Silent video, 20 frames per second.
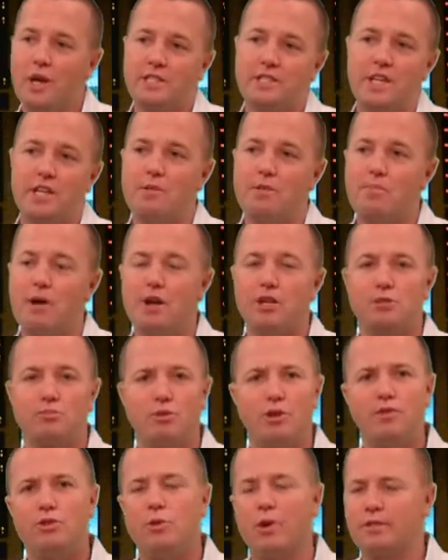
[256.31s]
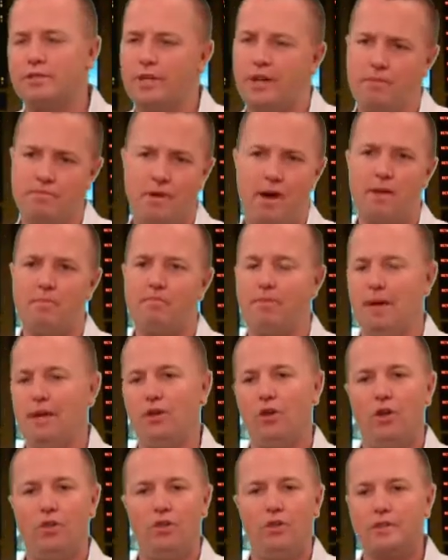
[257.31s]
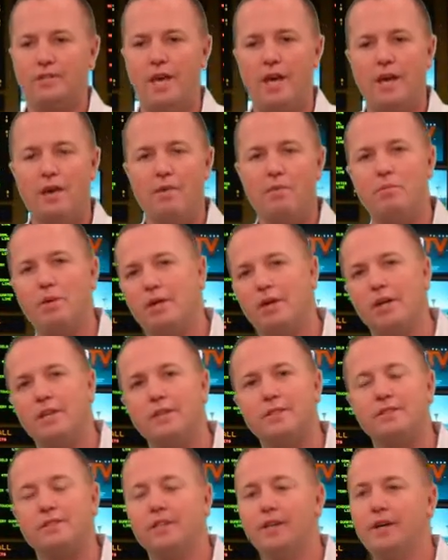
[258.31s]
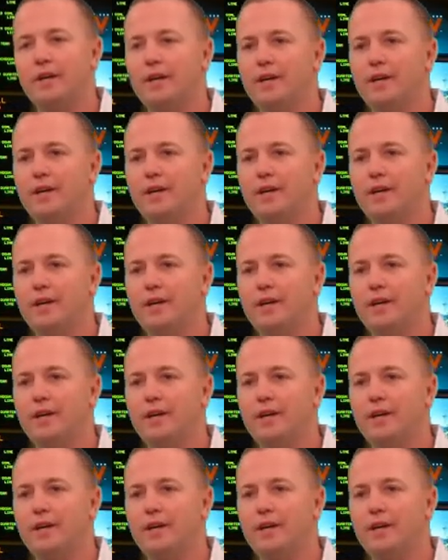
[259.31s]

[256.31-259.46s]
I said in the bettors preview, I said I'm not betting on this game because,